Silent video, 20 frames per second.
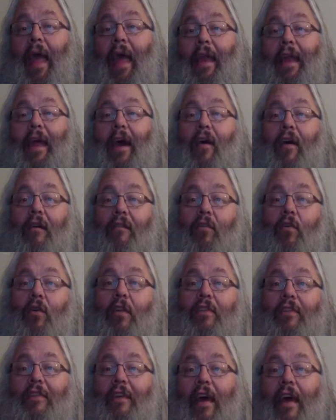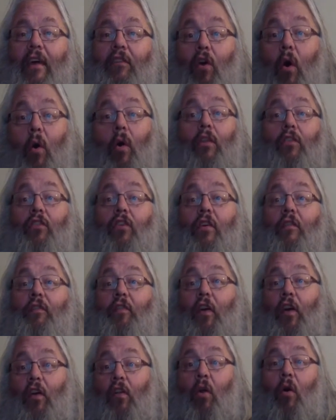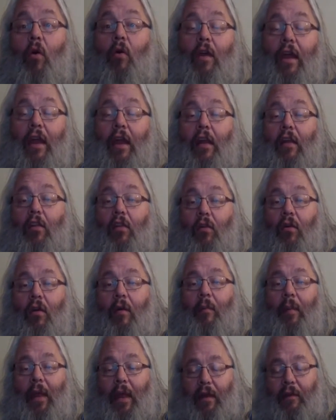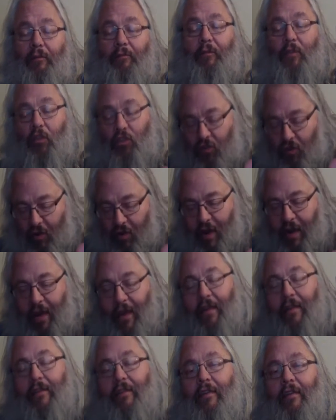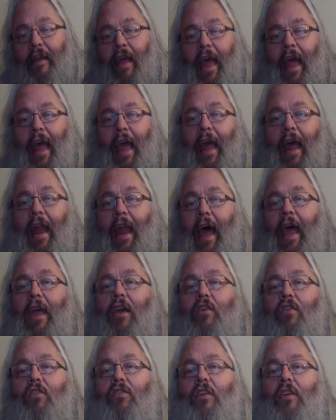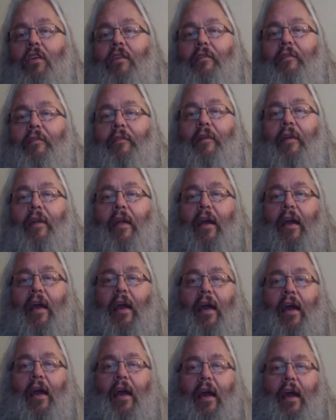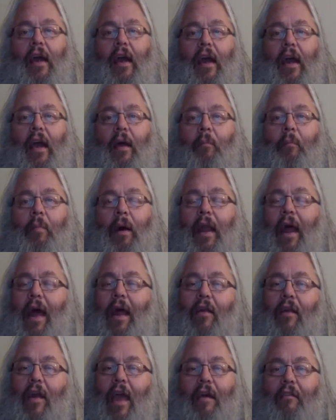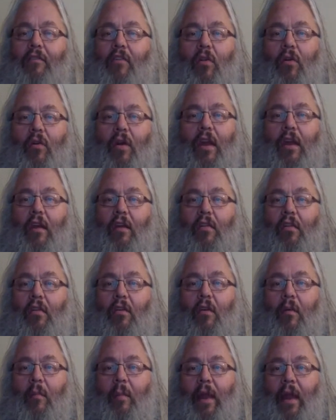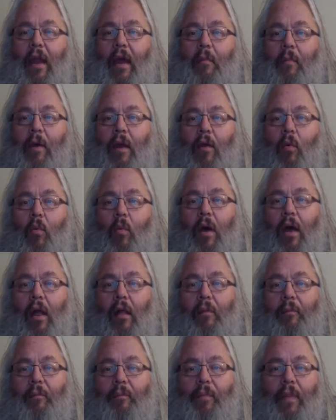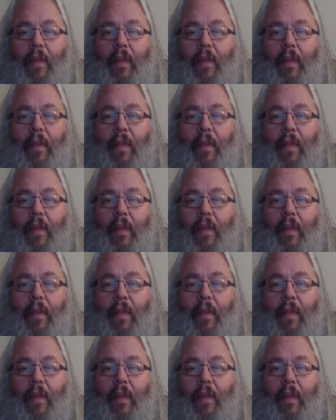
Now everyone says, oh, it's good for chlorine and chloramine. Sure it is, and I use it, but I don't have chlorine or chloramine. I'm on a well.